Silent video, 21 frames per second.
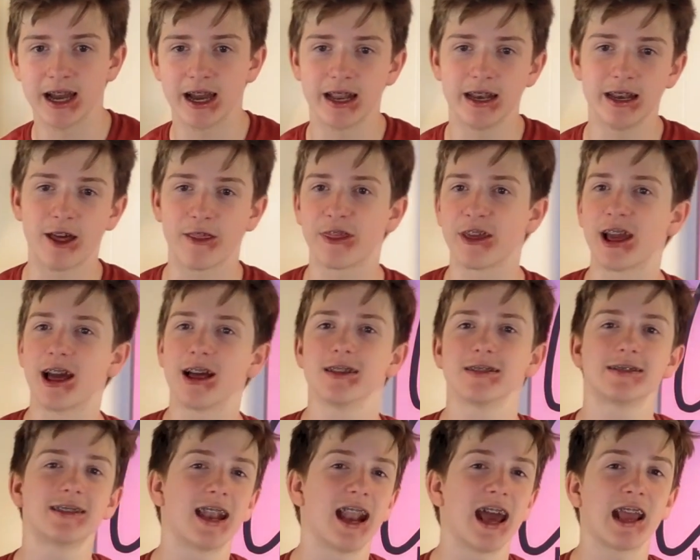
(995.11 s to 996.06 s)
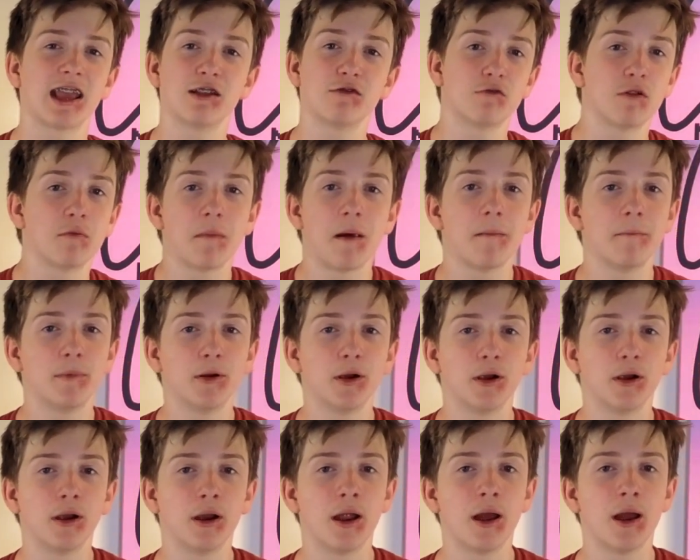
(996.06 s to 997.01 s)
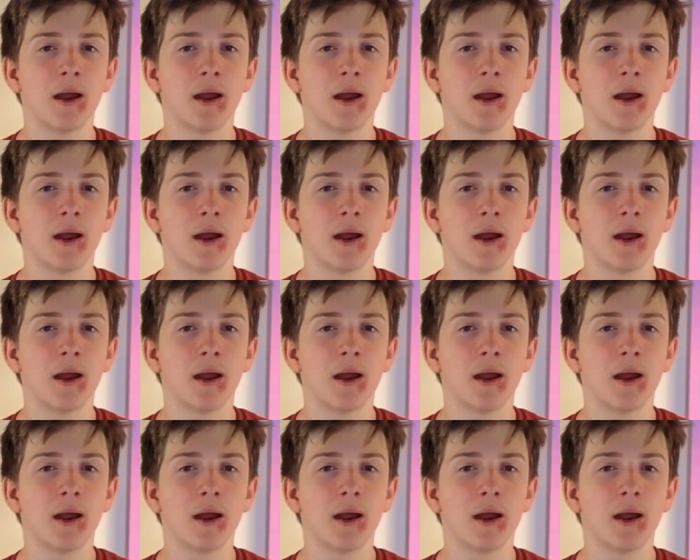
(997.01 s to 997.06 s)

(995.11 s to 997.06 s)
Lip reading: nothing else that I can remember.